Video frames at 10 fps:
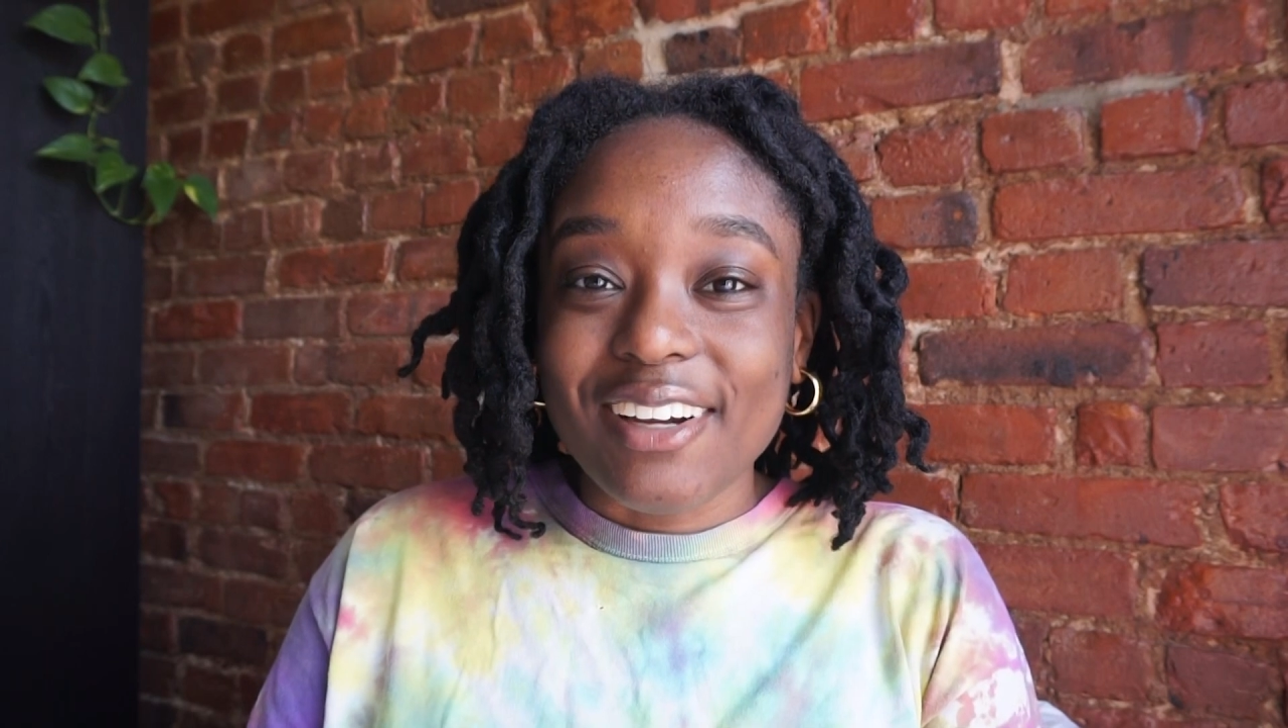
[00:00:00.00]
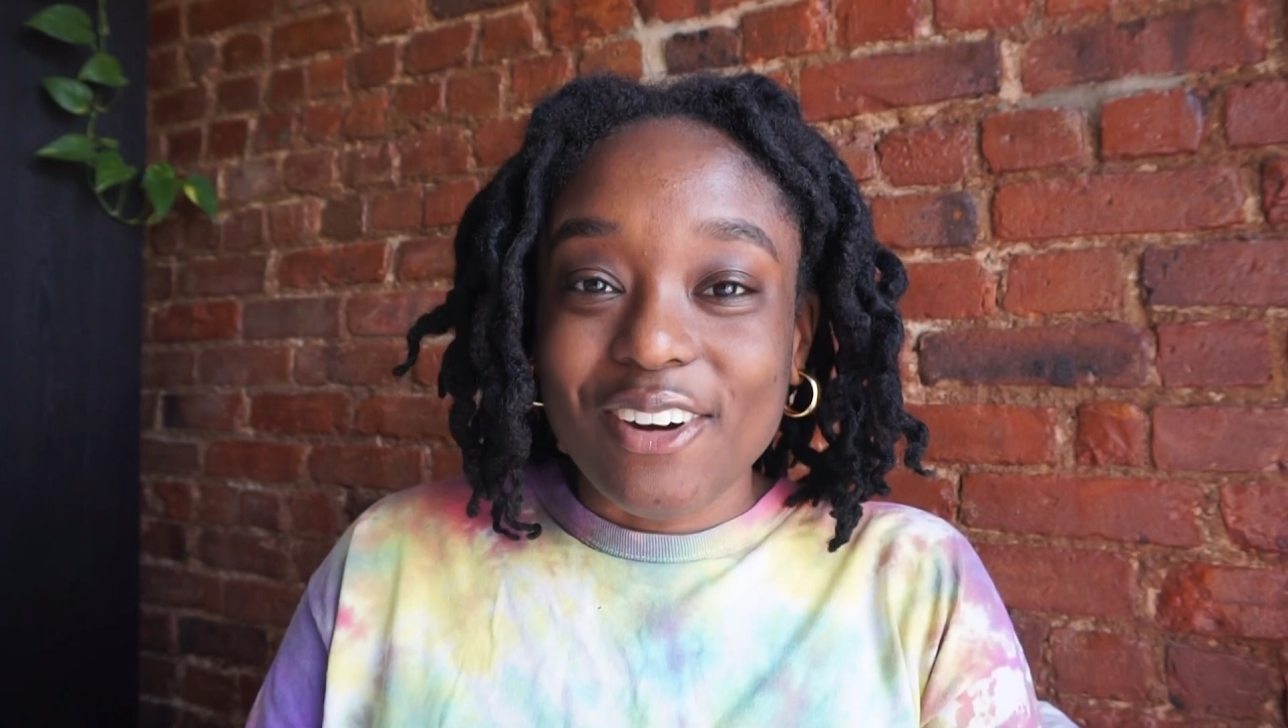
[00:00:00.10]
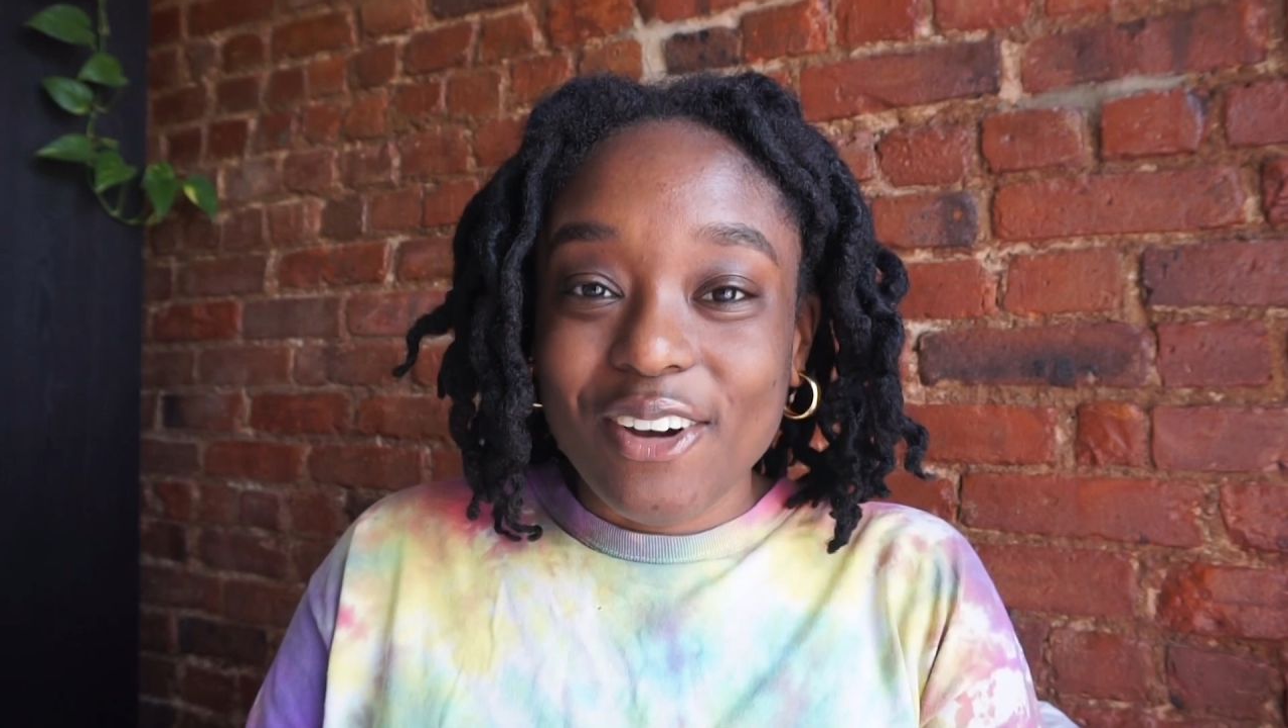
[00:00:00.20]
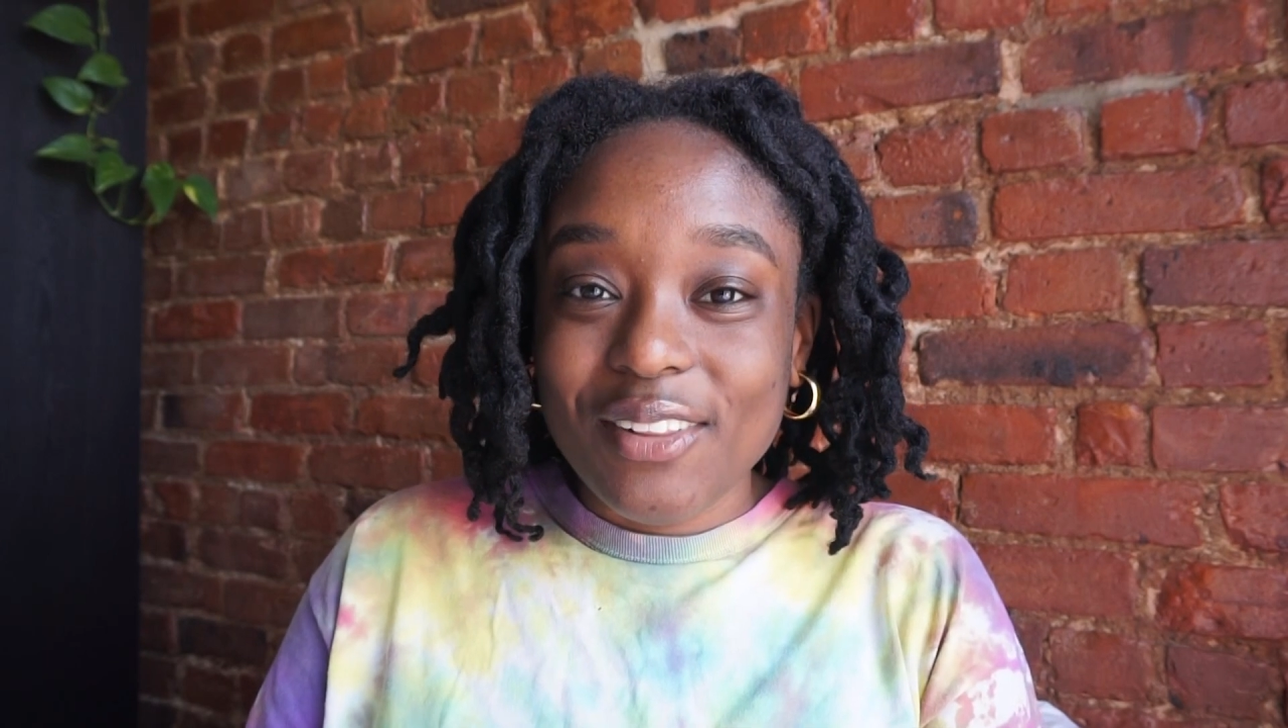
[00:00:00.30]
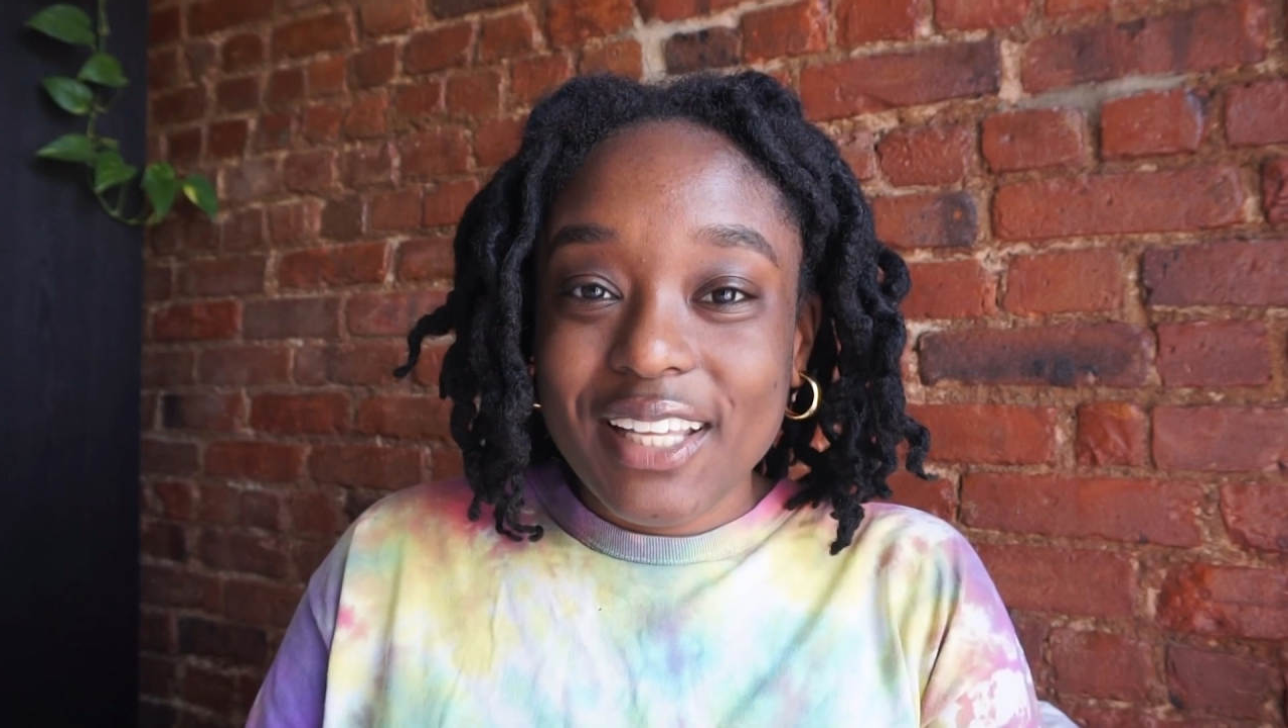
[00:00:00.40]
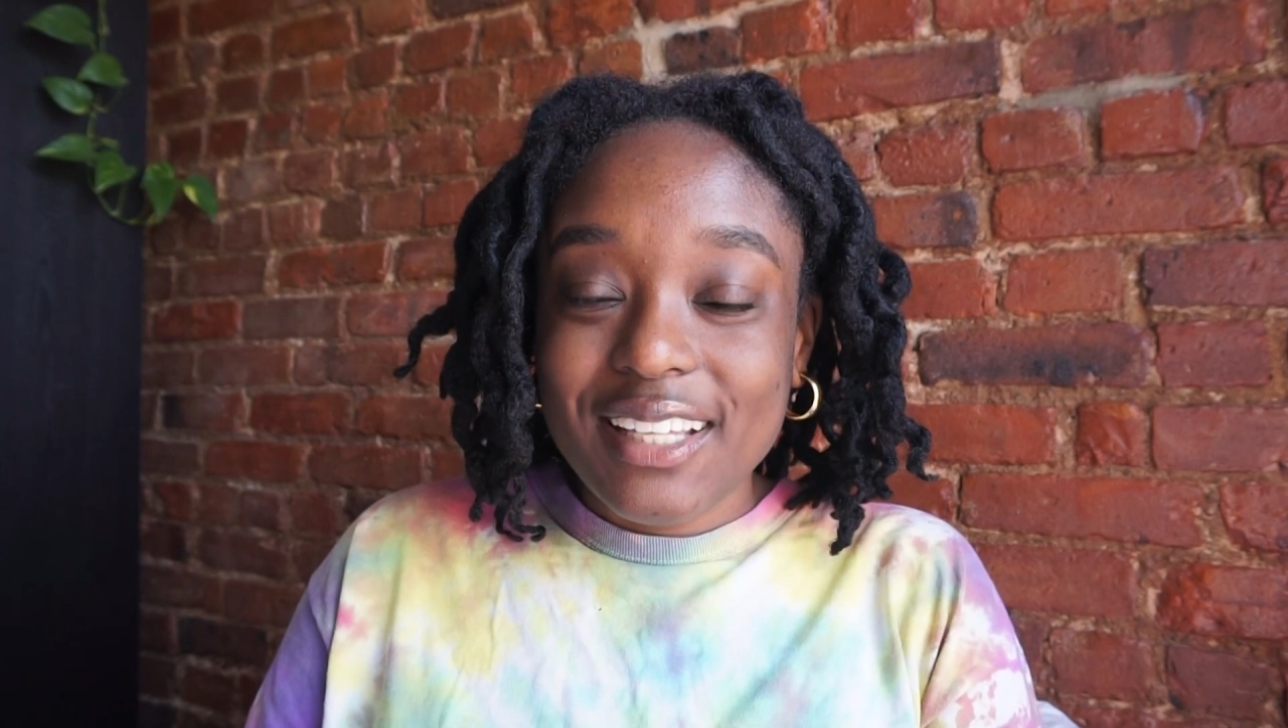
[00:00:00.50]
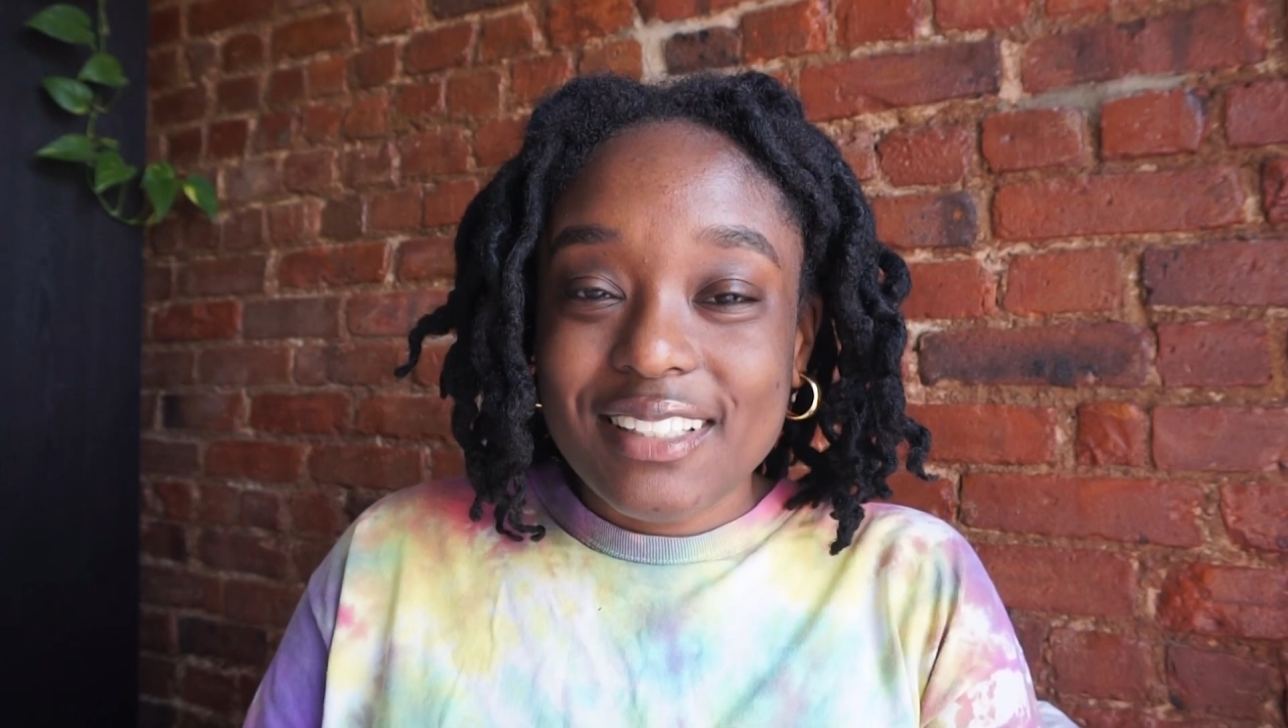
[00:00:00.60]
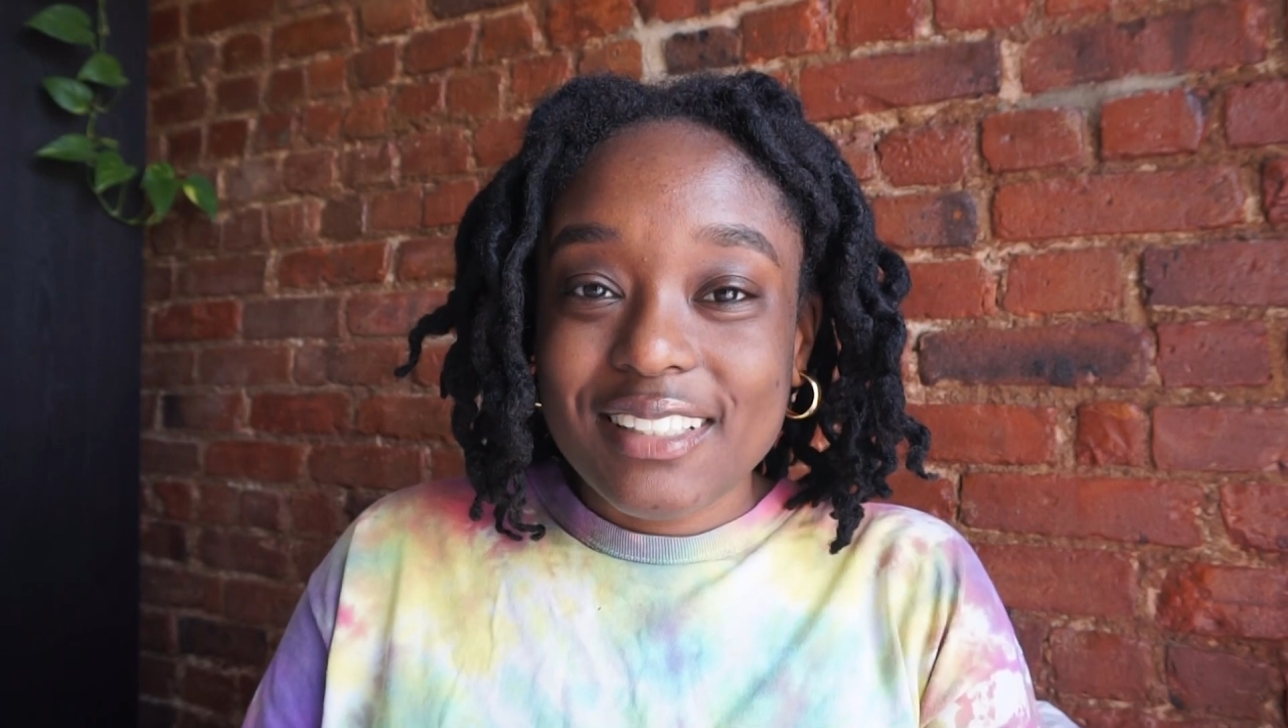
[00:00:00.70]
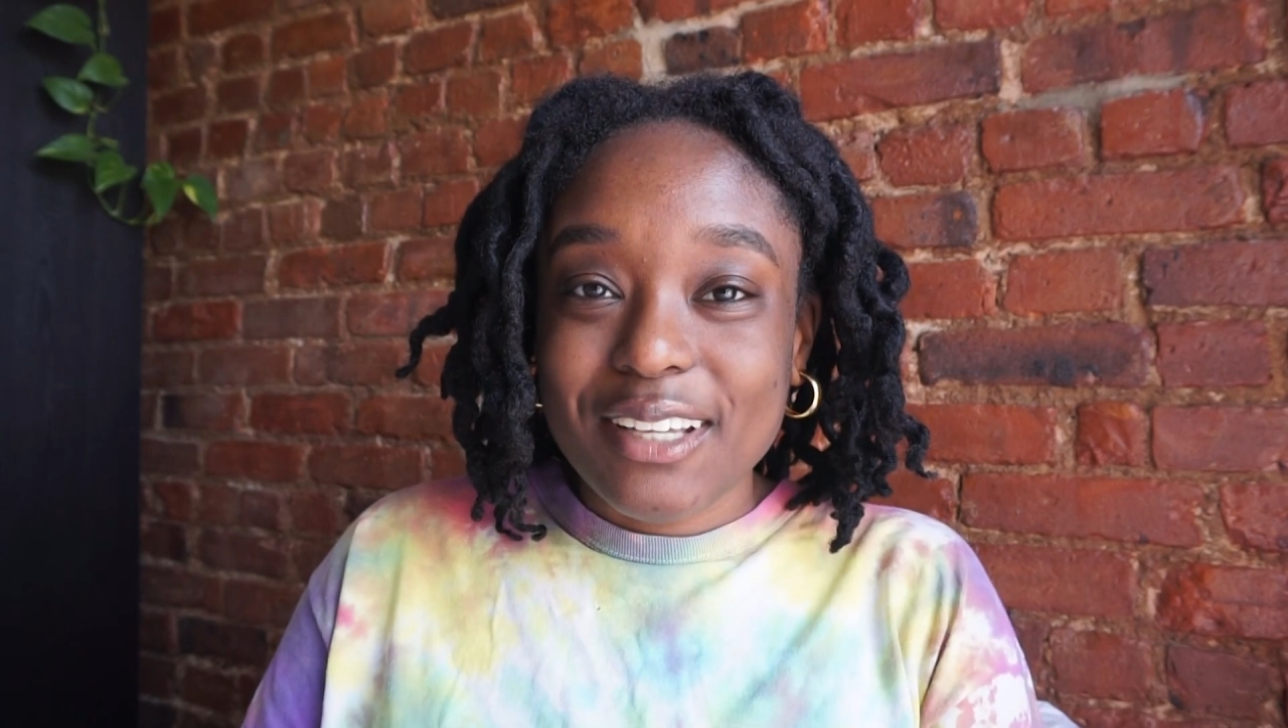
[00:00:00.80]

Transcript: grow these